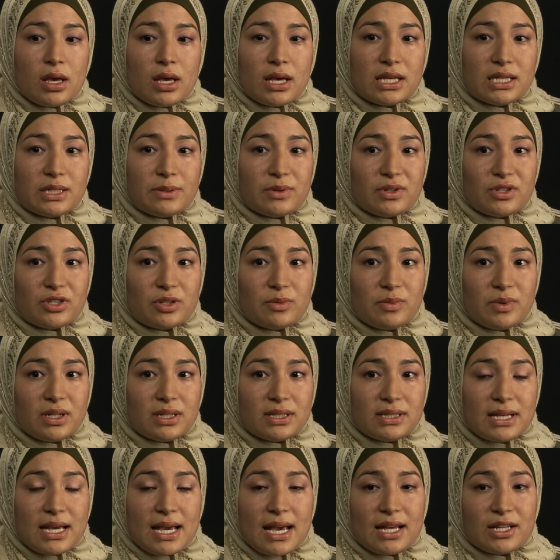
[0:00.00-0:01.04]
especially
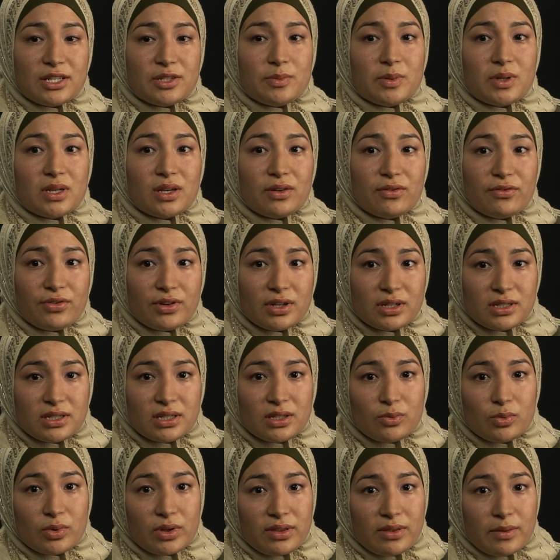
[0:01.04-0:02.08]
because I had to be
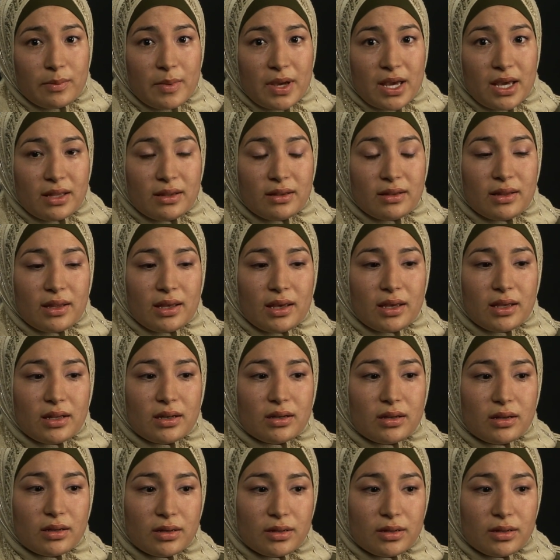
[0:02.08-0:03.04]
confronted with the man that